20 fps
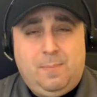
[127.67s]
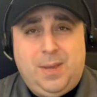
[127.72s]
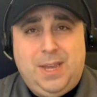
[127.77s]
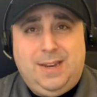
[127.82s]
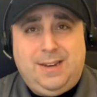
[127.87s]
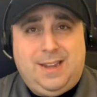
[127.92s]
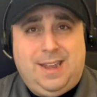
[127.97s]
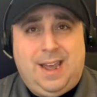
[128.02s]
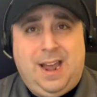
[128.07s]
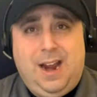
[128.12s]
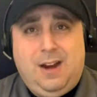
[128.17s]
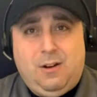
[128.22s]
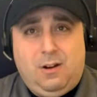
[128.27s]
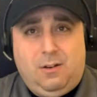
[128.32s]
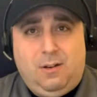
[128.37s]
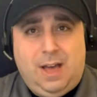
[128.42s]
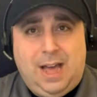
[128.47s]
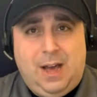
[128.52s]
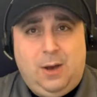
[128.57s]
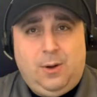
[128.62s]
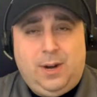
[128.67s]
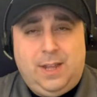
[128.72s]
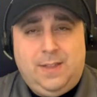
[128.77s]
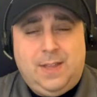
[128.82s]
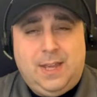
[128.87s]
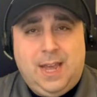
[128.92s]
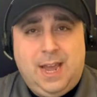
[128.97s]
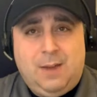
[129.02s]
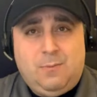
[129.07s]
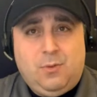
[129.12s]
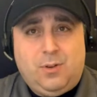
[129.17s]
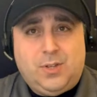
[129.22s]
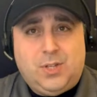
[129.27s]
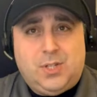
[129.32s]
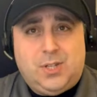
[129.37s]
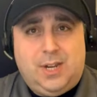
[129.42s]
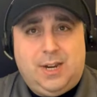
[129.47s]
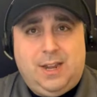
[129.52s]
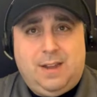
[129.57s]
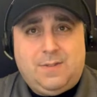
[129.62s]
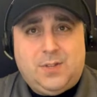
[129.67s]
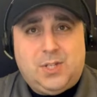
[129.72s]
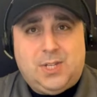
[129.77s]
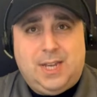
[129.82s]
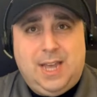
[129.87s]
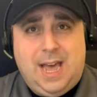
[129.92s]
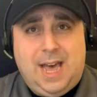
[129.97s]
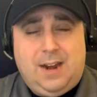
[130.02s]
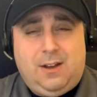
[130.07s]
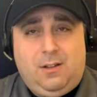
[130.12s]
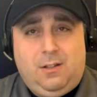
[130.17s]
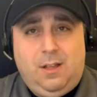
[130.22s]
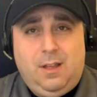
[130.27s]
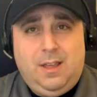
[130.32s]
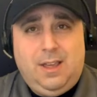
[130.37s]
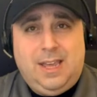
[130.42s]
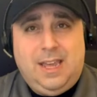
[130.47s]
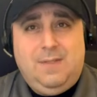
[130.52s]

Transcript: Pete Carroll out in the Emerald City of Seattle,